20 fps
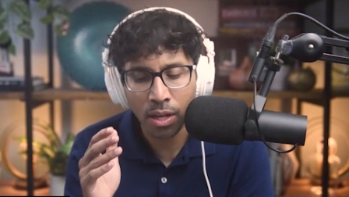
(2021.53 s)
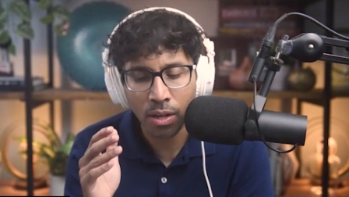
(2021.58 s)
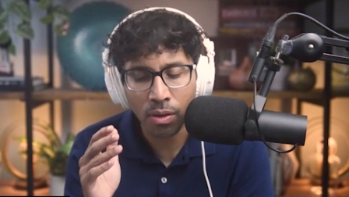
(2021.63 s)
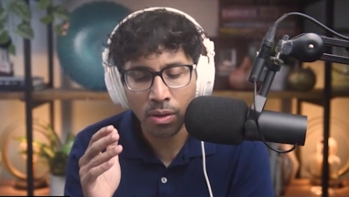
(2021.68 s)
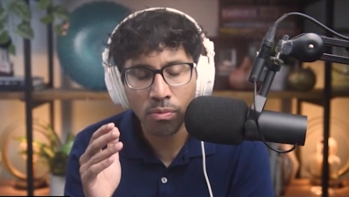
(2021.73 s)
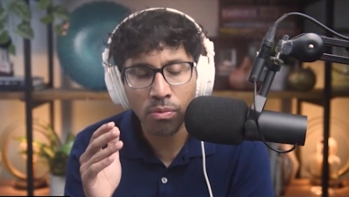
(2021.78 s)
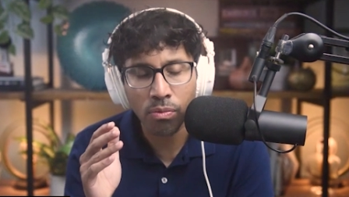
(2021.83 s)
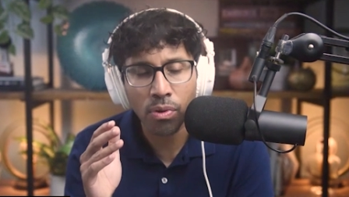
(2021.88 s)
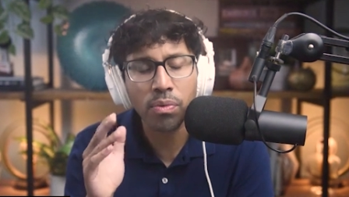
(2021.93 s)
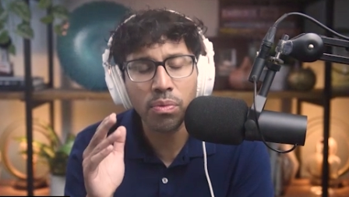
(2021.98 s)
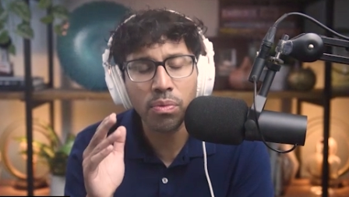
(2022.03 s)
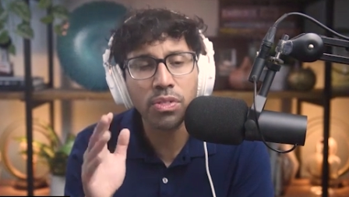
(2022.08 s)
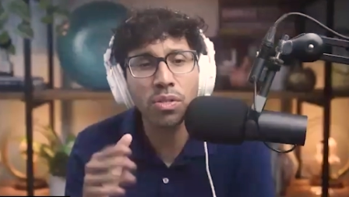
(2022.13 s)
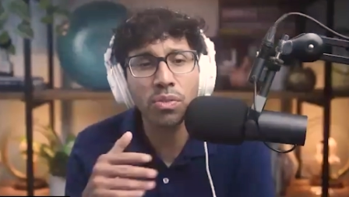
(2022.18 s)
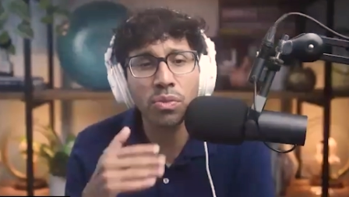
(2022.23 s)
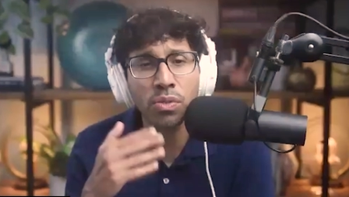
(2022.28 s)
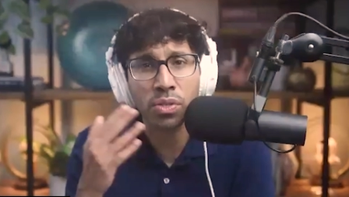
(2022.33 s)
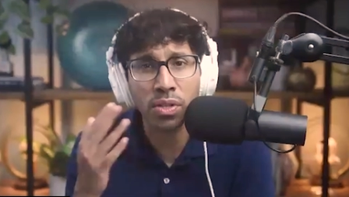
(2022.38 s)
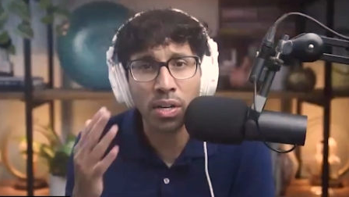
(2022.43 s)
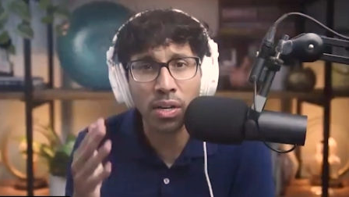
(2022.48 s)
What would you
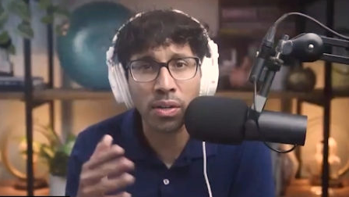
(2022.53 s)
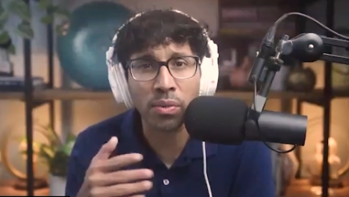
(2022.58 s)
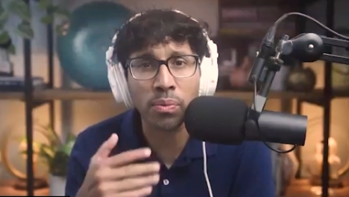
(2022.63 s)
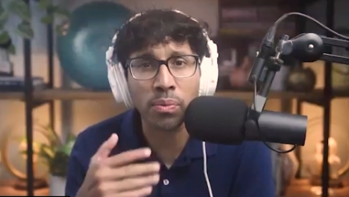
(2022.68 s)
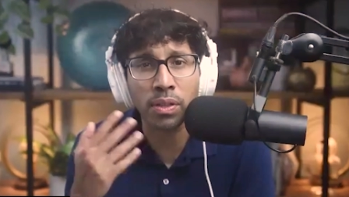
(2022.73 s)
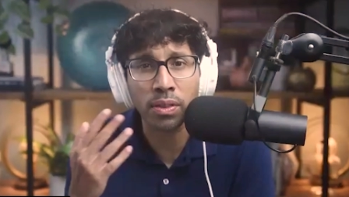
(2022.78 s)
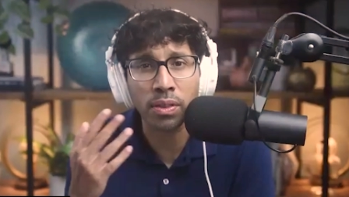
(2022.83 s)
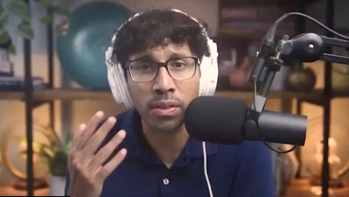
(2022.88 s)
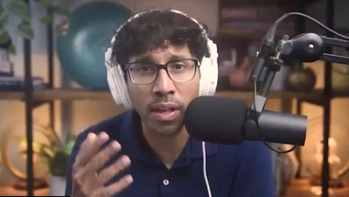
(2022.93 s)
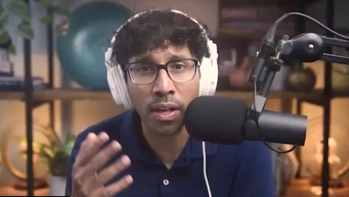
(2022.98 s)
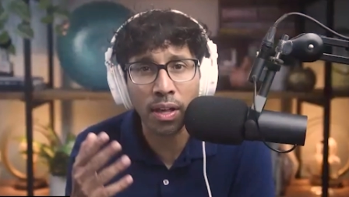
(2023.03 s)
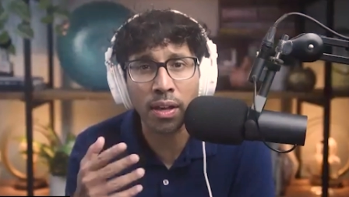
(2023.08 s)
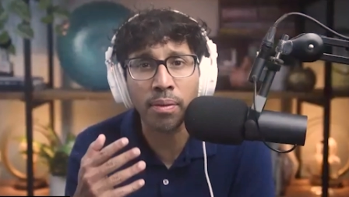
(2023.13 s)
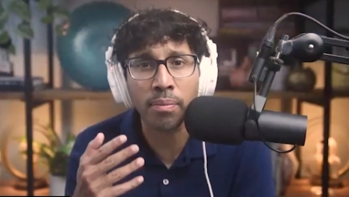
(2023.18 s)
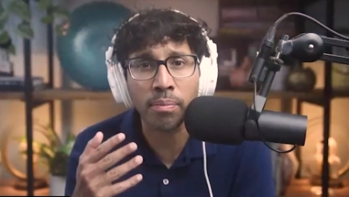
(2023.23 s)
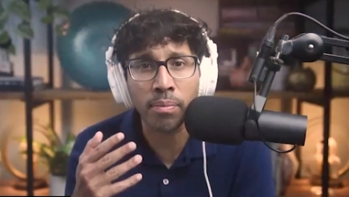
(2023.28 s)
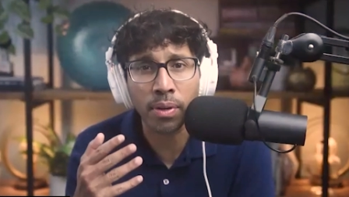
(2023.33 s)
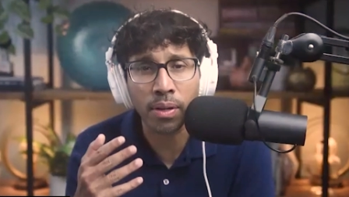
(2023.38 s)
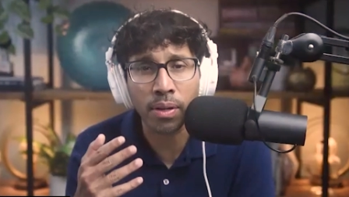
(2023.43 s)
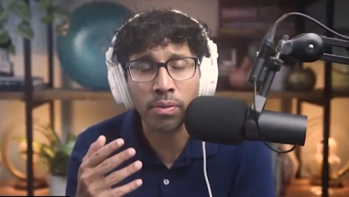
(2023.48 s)
share with
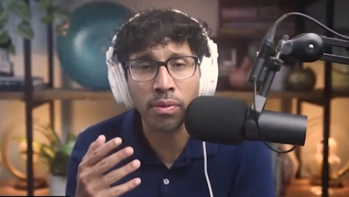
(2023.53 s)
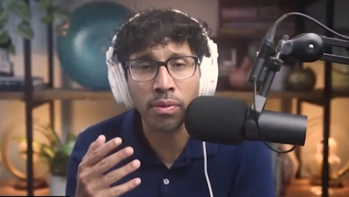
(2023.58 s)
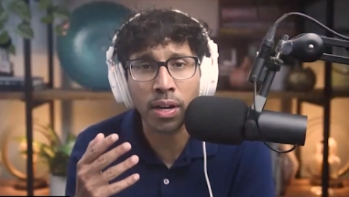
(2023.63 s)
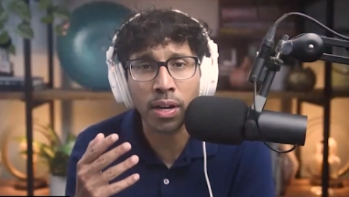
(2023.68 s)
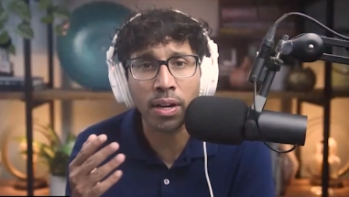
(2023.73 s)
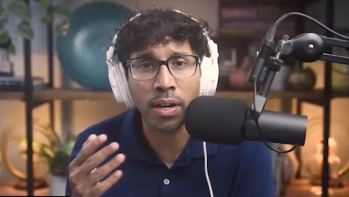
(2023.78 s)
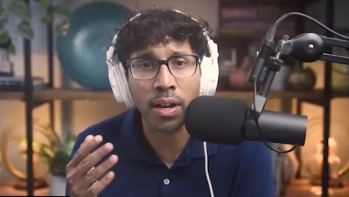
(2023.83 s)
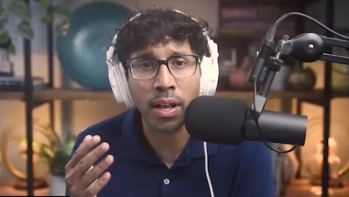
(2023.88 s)
them, right?